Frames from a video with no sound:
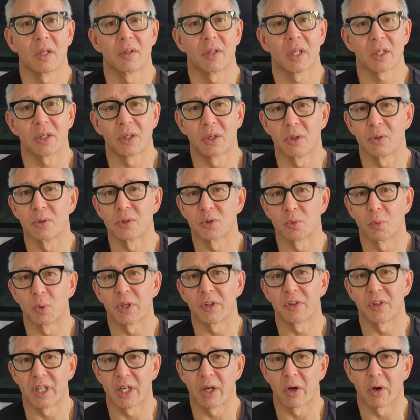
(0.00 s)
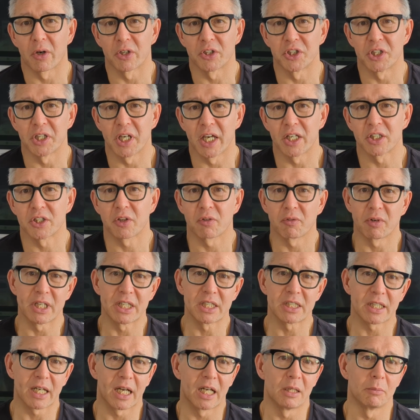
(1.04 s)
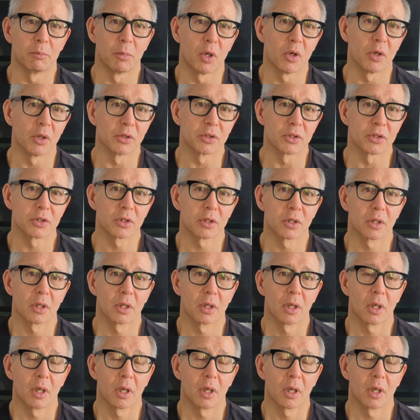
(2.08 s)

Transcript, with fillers: that goes with the RGH3 style mods.